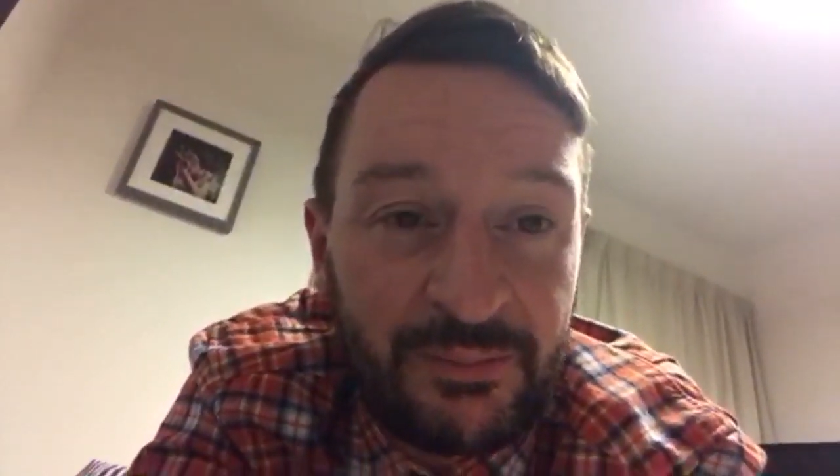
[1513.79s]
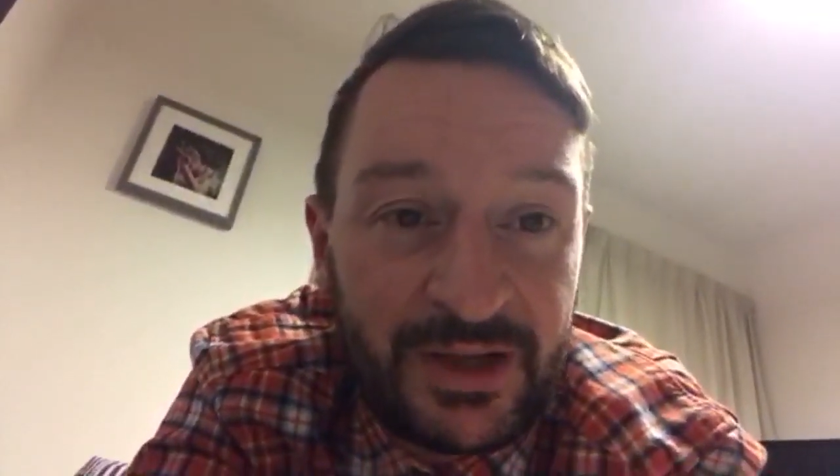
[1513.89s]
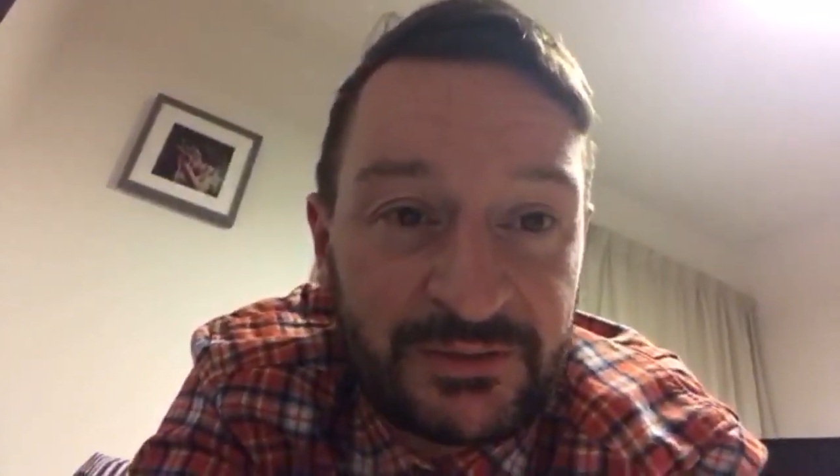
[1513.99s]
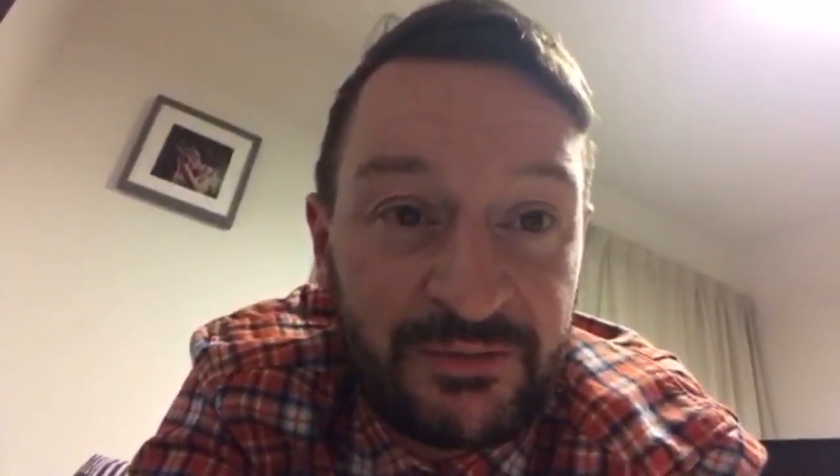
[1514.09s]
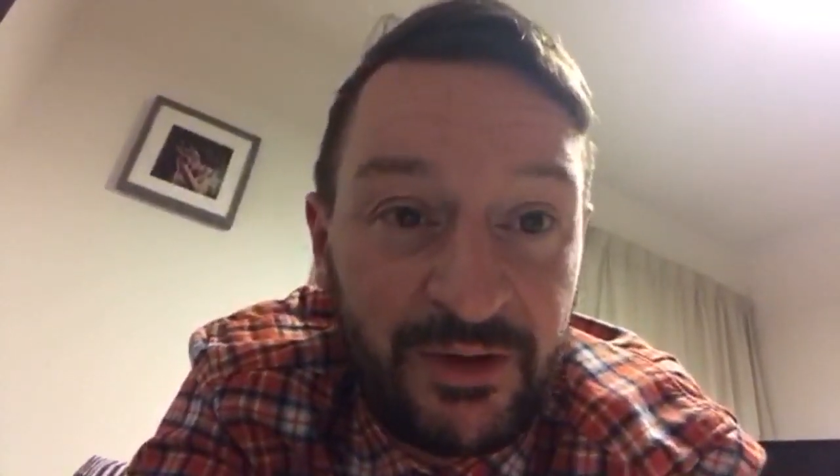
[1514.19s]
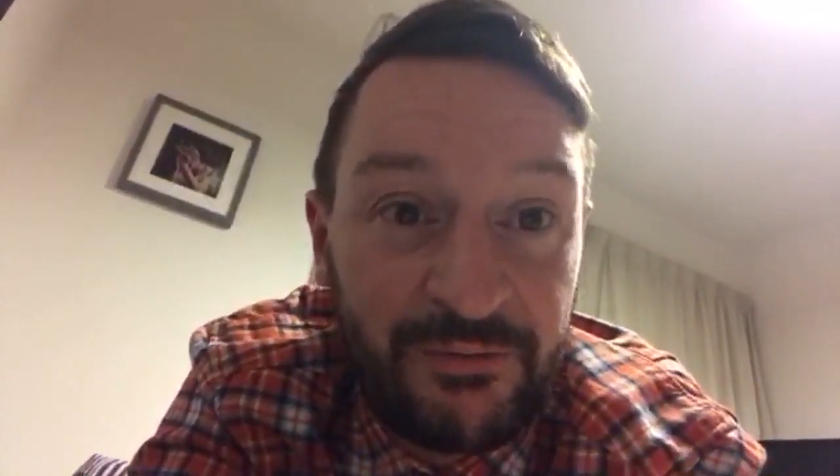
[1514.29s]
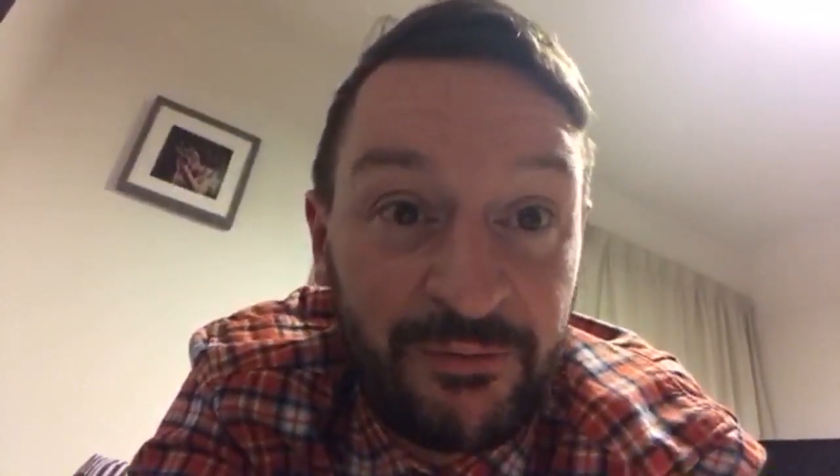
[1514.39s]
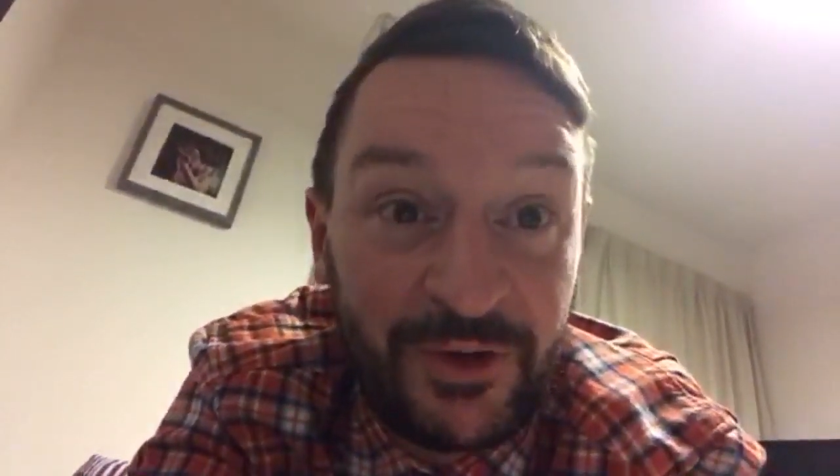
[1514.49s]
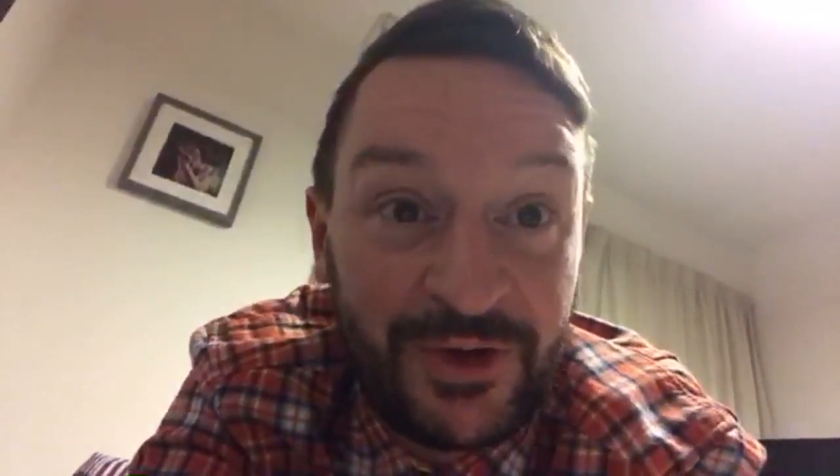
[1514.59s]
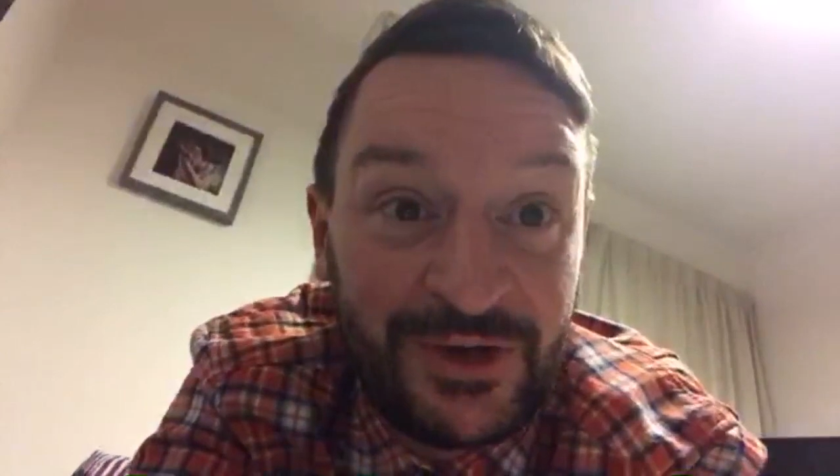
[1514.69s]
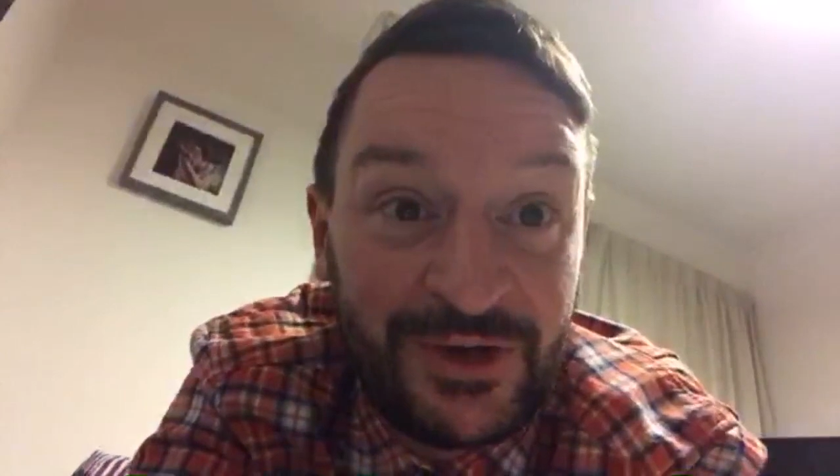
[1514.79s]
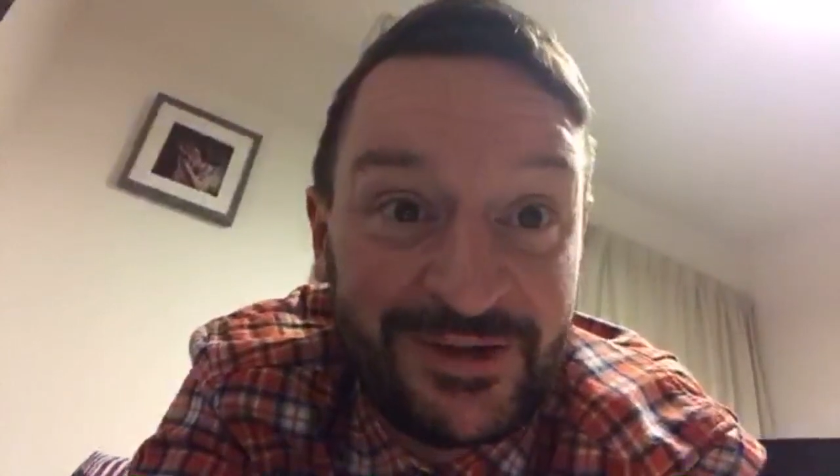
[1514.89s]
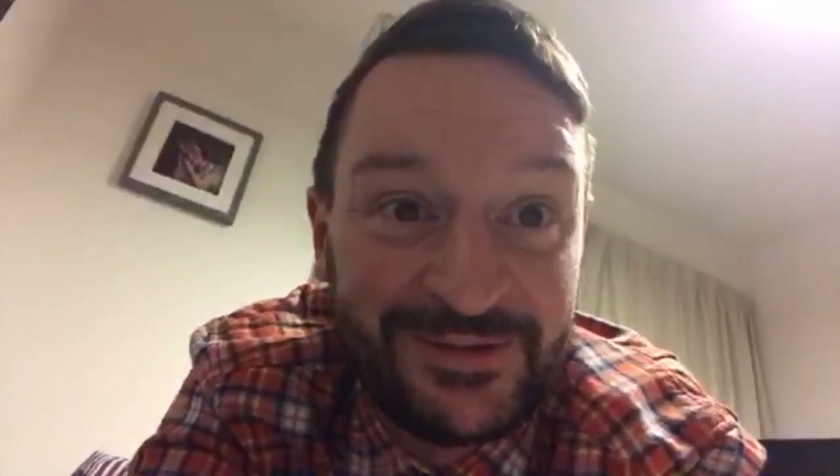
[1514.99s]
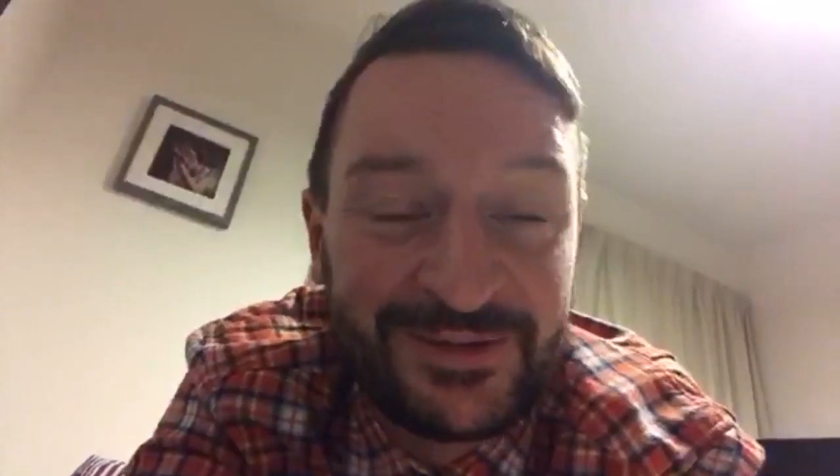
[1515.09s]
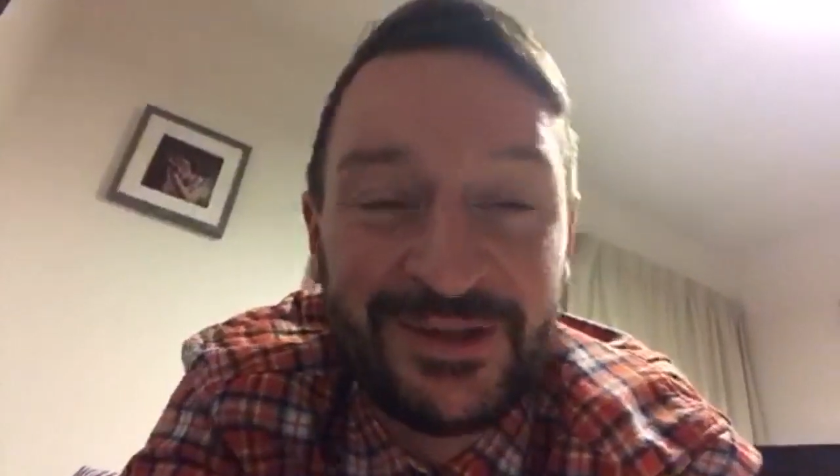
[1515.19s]
past 5 fucking
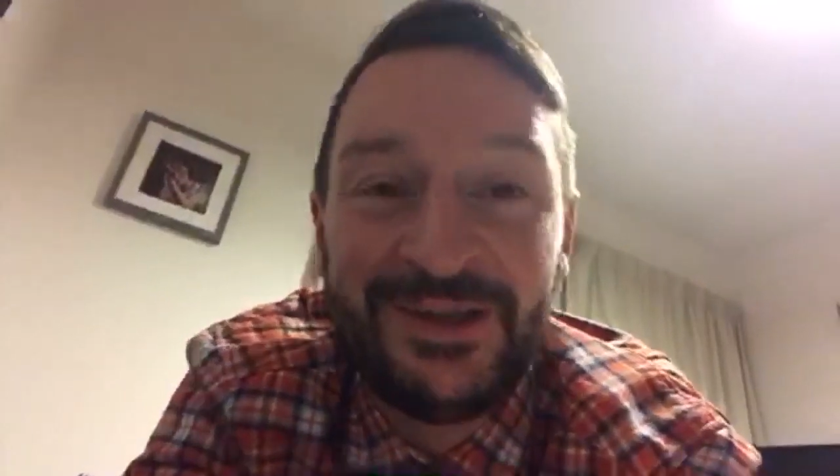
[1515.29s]
years?